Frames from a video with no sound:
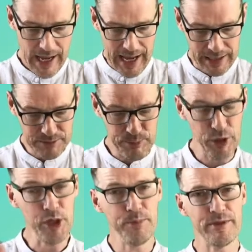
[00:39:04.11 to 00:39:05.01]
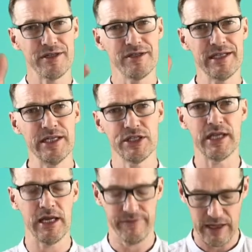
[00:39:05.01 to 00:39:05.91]
and purposes each
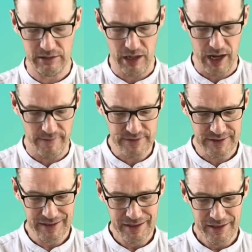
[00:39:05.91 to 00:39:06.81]
day of our lives.